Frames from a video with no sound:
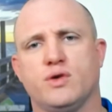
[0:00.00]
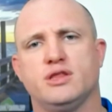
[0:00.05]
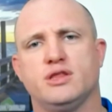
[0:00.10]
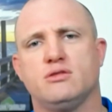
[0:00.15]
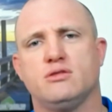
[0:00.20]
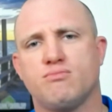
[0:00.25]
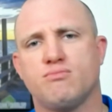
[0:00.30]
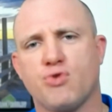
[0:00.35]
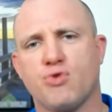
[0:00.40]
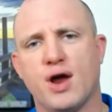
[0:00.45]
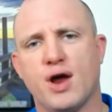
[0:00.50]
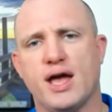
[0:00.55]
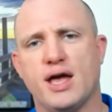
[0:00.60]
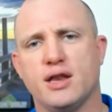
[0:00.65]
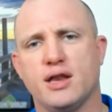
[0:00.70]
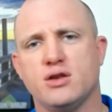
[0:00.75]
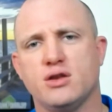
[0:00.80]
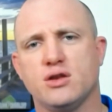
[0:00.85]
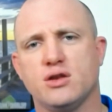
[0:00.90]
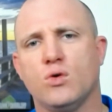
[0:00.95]
the
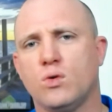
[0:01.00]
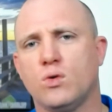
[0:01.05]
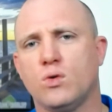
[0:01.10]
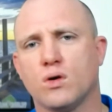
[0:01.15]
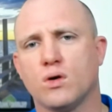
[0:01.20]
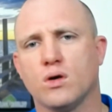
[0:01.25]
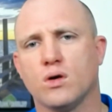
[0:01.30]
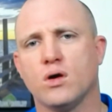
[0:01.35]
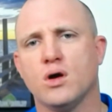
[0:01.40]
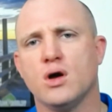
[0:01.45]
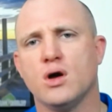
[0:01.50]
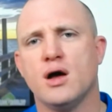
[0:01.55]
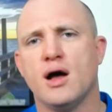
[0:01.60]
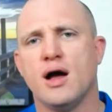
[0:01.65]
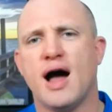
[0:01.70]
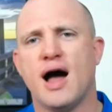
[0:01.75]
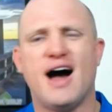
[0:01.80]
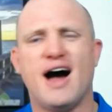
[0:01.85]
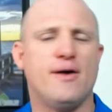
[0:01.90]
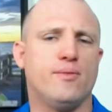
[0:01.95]
brand, or
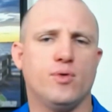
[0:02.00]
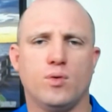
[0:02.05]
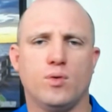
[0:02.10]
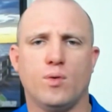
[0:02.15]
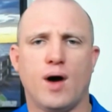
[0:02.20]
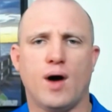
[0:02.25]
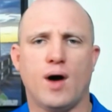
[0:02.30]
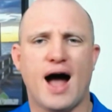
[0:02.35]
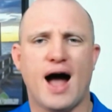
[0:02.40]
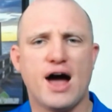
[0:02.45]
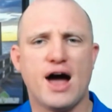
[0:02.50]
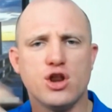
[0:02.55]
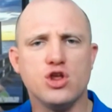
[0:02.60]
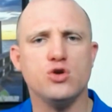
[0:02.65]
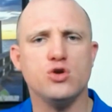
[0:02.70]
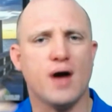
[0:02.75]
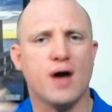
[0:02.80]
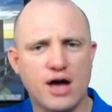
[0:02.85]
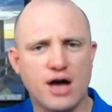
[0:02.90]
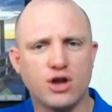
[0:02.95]
how do
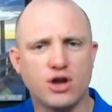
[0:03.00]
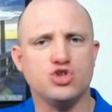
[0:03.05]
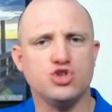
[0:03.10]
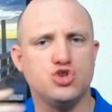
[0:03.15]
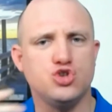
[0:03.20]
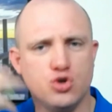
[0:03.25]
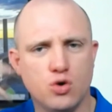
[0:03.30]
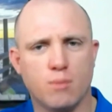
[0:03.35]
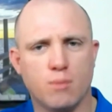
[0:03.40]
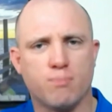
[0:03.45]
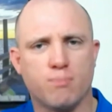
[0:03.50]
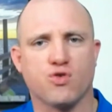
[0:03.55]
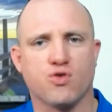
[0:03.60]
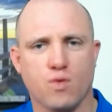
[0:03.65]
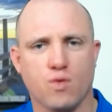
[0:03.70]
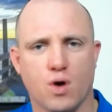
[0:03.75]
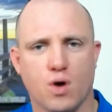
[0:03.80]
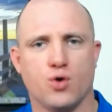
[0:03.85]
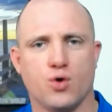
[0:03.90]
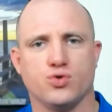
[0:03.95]
you
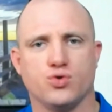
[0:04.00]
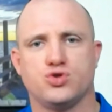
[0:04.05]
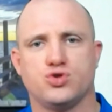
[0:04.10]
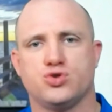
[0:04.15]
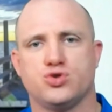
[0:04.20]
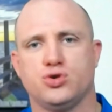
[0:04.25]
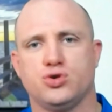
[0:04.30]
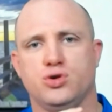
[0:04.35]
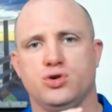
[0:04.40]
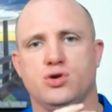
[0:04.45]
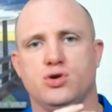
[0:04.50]
approach